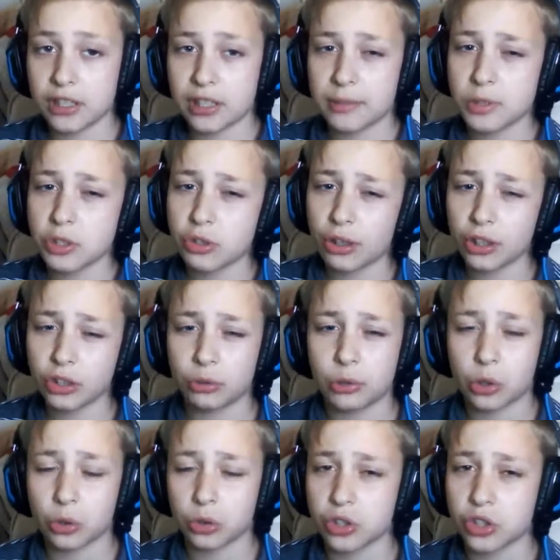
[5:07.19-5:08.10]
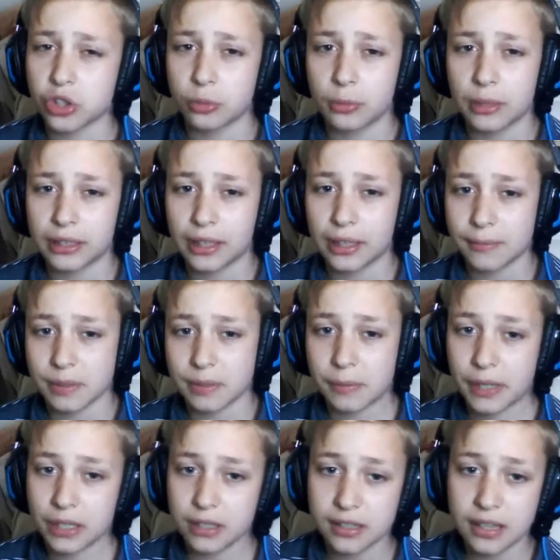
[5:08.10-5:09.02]
hard because I've been trying to record this so many
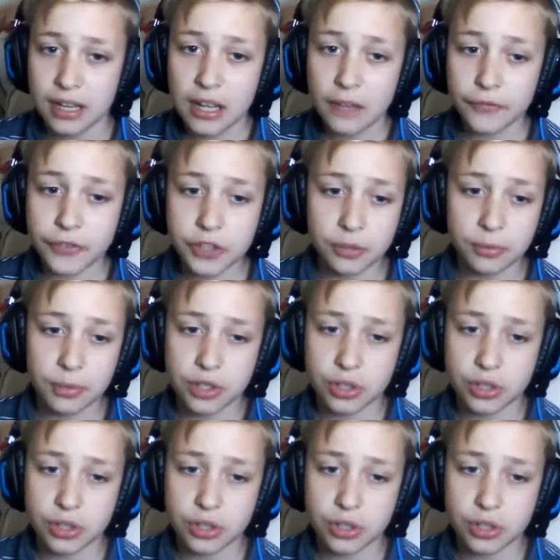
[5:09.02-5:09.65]
times because